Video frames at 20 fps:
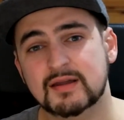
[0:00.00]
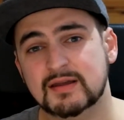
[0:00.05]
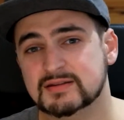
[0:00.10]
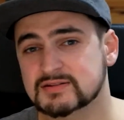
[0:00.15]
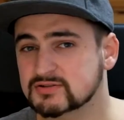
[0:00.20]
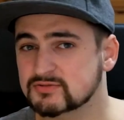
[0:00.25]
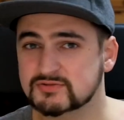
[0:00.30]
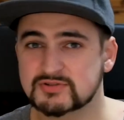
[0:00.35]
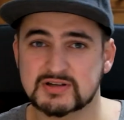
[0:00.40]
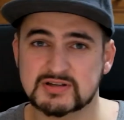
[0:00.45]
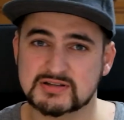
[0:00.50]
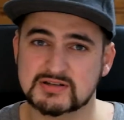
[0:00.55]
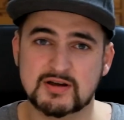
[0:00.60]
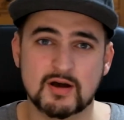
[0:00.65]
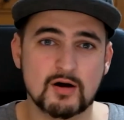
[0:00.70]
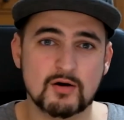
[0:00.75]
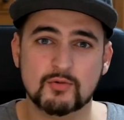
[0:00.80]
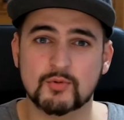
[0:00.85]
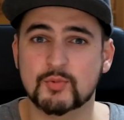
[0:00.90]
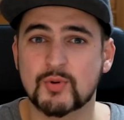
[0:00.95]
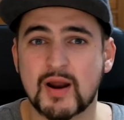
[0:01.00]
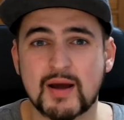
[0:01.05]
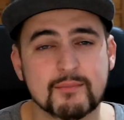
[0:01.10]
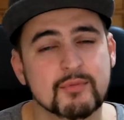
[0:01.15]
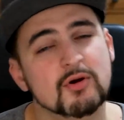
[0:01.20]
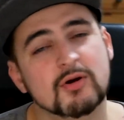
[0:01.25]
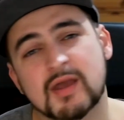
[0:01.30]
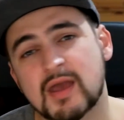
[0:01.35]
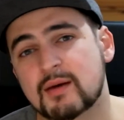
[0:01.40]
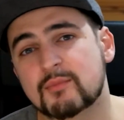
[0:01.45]
it. So just go grab
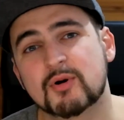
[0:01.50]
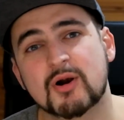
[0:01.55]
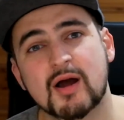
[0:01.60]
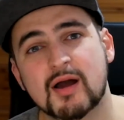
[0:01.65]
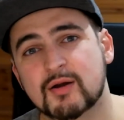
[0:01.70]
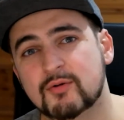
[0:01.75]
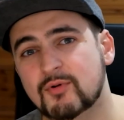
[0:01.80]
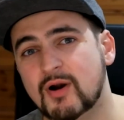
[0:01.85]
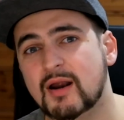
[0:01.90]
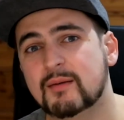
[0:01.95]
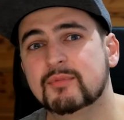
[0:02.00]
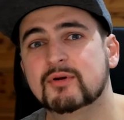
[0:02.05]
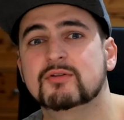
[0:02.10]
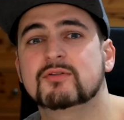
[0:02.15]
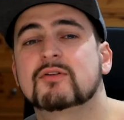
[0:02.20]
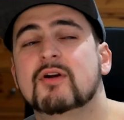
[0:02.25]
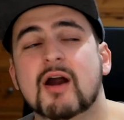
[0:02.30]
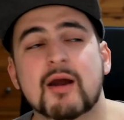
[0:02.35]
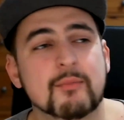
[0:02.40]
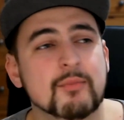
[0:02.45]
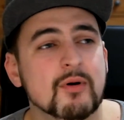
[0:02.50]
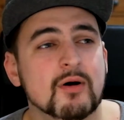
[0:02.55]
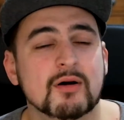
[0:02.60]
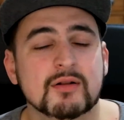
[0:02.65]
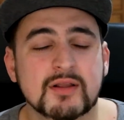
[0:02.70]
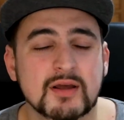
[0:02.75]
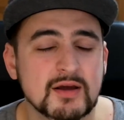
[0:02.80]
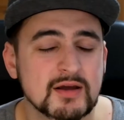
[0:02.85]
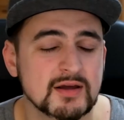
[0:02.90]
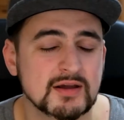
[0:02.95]
your camera, grab your
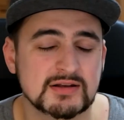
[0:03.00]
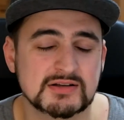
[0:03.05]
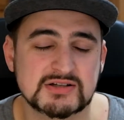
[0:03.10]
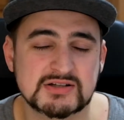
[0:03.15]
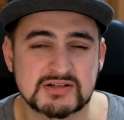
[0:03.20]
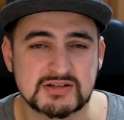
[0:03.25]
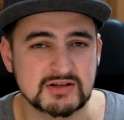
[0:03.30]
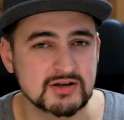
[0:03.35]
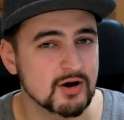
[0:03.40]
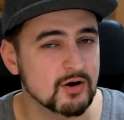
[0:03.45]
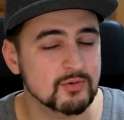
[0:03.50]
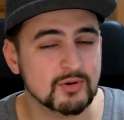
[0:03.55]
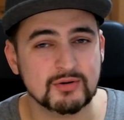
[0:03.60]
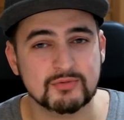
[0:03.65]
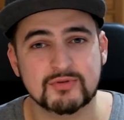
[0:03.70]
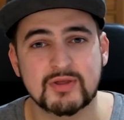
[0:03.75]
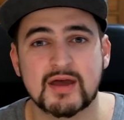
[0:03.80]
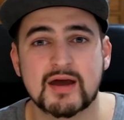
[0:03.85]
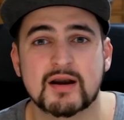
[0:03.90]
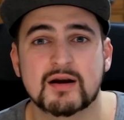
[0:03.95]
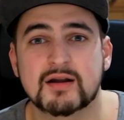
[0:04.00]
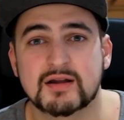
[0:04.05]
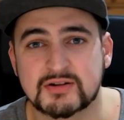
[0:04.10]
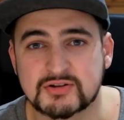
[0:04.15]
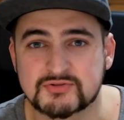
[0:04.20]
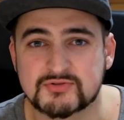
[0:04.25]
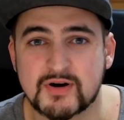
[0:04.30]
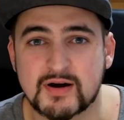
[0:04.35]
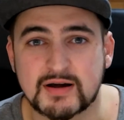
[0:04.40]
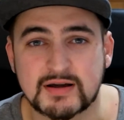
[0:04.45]
tripod, and just go out there and
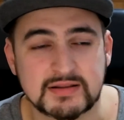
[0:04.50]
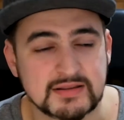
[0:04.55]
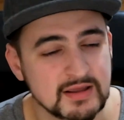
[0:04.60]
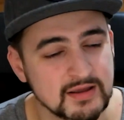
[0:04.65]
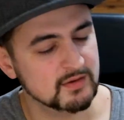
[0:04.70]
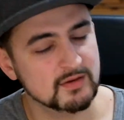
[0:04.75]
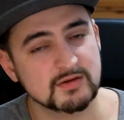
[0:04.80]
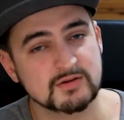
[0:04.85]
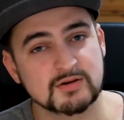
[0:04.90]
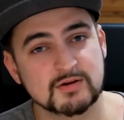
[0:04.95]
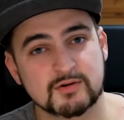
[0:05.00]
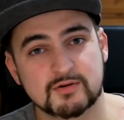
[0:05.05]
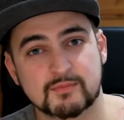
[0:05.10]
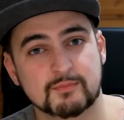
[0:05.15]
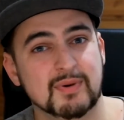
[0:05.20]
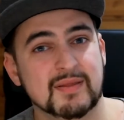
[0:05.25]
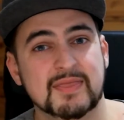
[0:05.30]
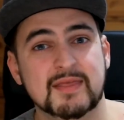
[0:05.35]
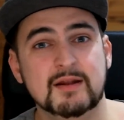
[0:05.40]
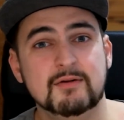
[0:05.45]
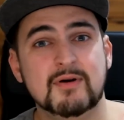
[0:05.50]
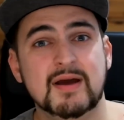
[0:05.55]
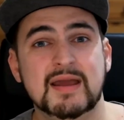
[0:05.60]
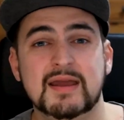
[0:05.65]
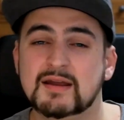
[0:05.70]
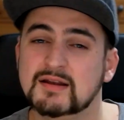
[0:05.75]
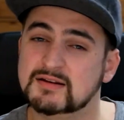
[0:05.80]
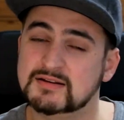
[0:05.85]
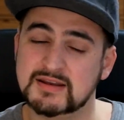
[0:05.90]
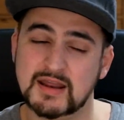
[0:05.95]
try it. But
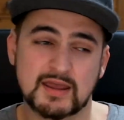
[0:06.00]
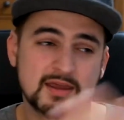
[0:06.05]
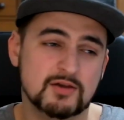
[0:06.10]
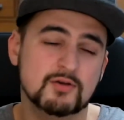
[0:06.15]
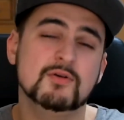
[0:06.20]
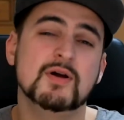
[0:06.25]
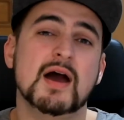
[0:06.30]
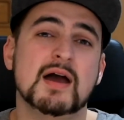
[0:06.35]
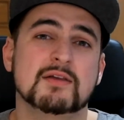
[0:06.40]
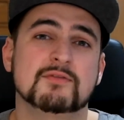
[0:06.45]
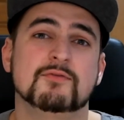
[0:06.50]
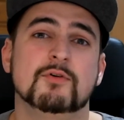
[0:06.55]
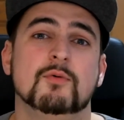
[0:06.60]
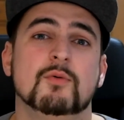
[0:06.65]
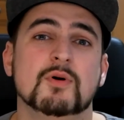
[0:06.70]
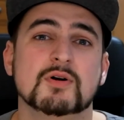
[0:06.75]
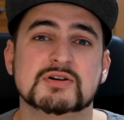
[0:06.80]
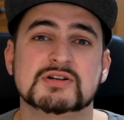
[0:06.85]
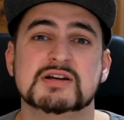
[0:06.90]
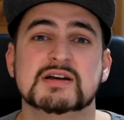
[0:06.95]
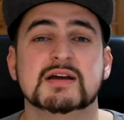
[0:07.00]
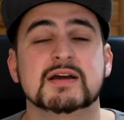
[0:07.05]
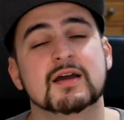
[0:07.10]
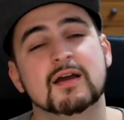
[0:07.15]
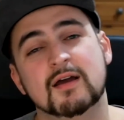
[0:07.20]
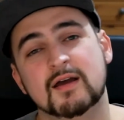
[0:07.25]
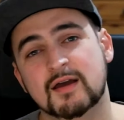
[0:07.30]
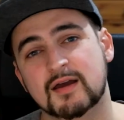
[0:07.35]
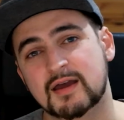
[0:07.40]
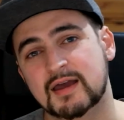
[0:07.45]
anyway, thank you guys for watching.
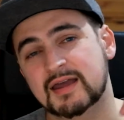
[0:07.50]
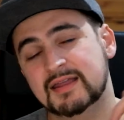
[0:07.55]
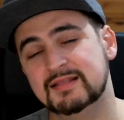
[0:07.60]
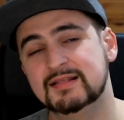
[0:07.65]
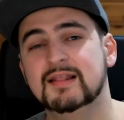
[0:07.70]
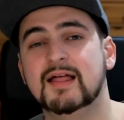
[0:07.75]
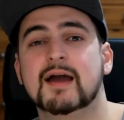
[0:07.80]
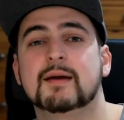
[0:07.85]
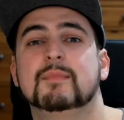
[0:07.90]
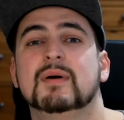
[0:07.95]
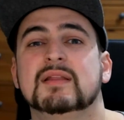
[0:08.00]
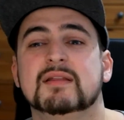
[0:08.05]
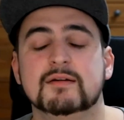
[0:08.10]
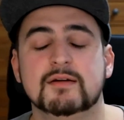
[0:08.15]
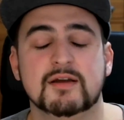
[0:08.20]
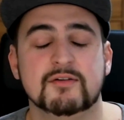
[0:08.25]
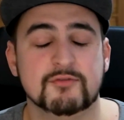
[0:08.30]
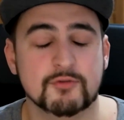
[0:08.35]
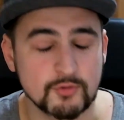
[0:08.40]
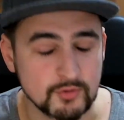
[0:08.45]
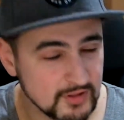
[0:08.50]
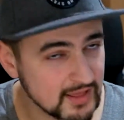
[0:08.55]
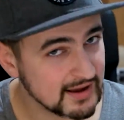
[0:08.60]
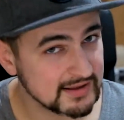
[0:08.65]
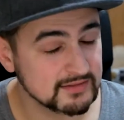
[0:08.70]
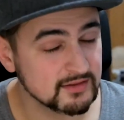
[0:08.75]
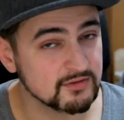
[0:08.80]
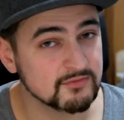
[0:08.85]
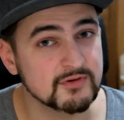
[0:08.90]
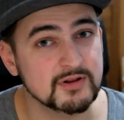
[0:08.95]
Hit the like button if you
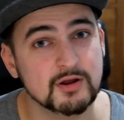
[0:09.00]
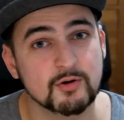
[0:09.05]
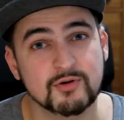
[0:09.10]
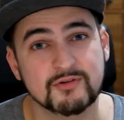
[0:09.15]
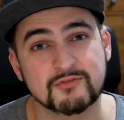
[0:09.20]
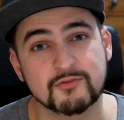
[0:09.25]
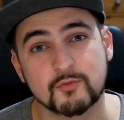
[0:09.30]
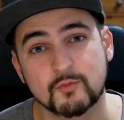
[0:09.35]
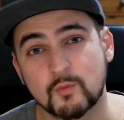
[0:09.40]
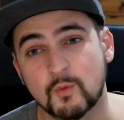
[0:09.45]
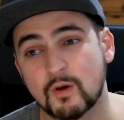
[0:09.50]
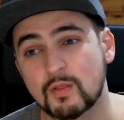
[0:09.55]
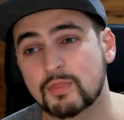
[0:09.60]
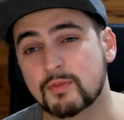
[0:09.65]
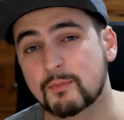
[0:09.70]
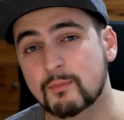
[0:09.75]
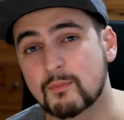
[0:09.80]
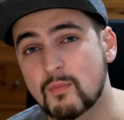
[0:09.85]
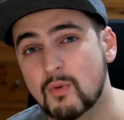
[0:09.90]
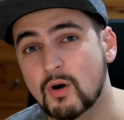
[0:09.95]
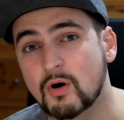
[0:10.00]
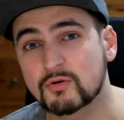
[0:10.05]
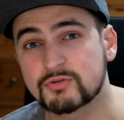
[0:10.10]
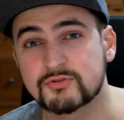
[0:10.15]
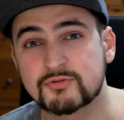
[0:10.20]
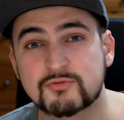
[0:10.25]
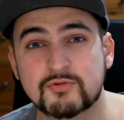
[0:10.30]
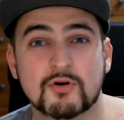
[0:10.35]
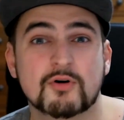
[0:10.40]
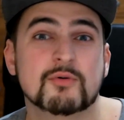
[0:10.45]
like this video. If you want more
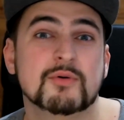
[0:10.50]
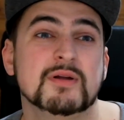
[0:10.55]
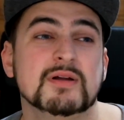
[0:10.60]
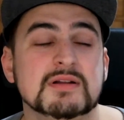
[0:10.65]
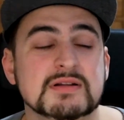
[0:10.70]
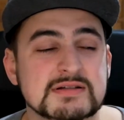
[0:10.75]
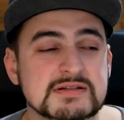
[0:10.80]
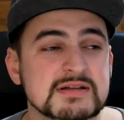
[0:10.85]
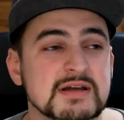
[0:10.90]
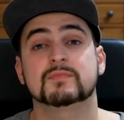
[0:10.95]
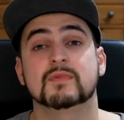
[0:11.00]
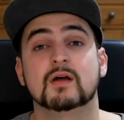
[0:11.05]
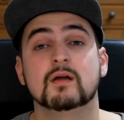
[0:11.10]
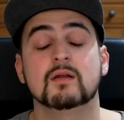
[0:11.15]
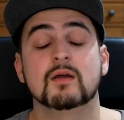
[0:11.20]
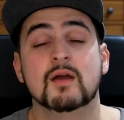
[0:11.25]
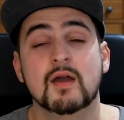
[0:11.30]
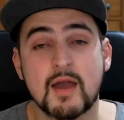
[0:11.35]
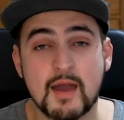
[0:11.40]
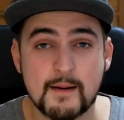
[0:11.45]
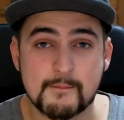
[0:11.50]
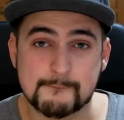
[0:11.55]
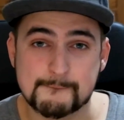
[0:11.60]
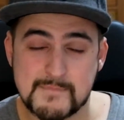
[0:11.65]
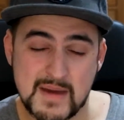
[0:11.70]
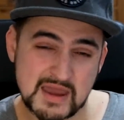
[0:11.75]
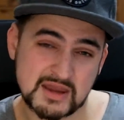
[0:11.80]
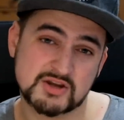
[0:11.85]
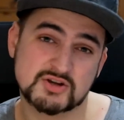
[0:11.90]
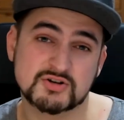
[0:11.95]
tutorials,
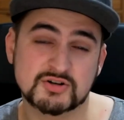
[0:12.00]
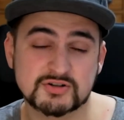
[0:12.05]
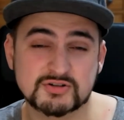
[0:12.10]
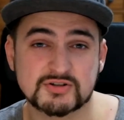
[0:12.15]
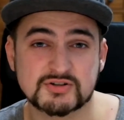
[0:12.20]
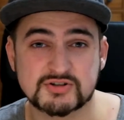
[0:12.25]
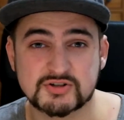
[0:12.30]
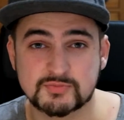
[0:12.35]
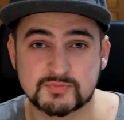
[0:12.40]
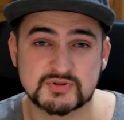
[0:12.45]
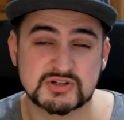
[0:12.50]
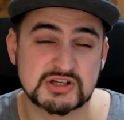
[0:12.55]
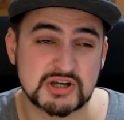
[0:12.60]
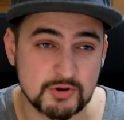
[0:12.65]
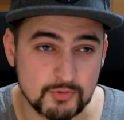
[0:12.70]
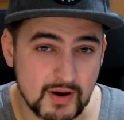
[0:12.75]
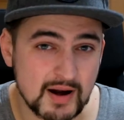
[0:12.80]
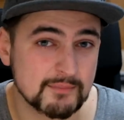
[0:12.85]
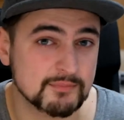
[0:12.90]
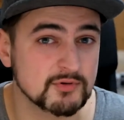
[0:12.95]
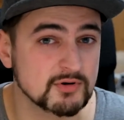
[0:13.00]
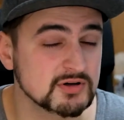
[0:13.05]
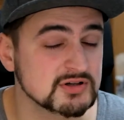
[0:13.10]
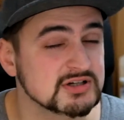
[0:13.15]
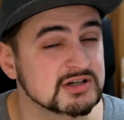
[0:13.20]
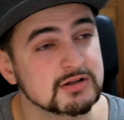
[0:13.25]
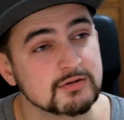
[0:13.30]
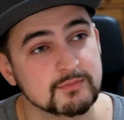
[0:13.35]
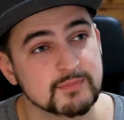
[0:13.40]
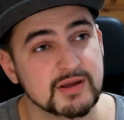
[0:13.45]
make sure to subscribe to the
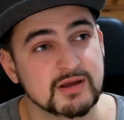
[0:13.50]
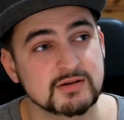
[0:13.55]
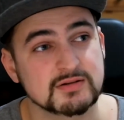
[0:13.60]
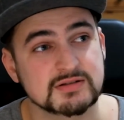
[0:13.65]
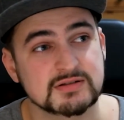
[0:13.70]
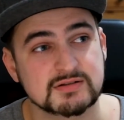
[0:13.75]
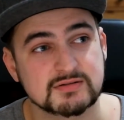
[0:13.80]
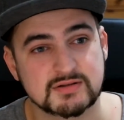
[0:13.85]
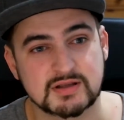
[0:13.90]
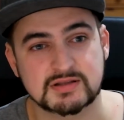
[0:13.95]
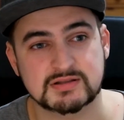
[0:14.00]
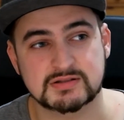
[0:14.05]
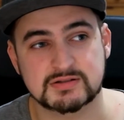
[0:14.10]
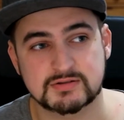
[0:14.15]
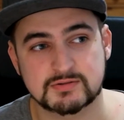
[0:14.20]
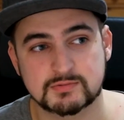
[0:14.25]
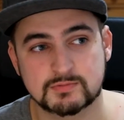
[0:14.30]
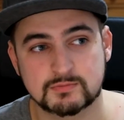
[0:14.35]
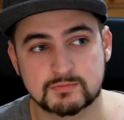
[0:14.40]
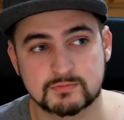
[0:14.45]
channel, because that's,